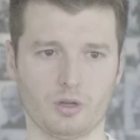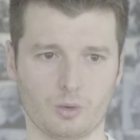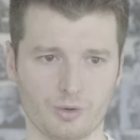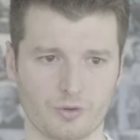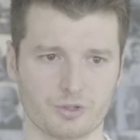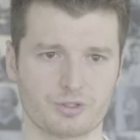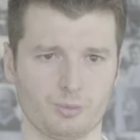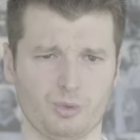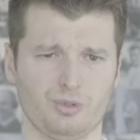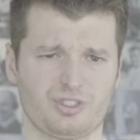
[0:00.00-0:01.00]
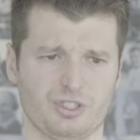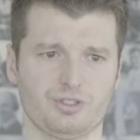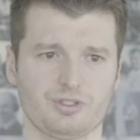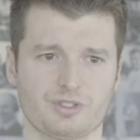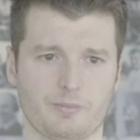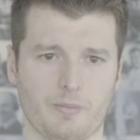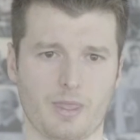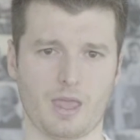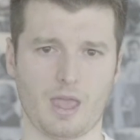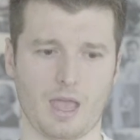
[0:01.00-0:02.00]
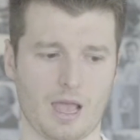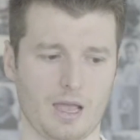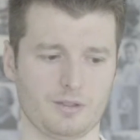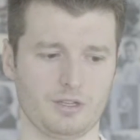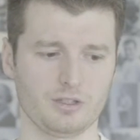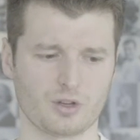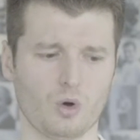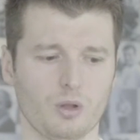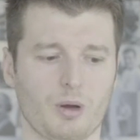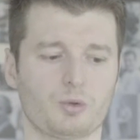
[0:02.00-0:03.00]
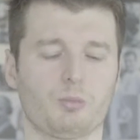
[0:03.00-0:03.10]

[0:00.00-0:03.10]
reversible decisions, and it's all about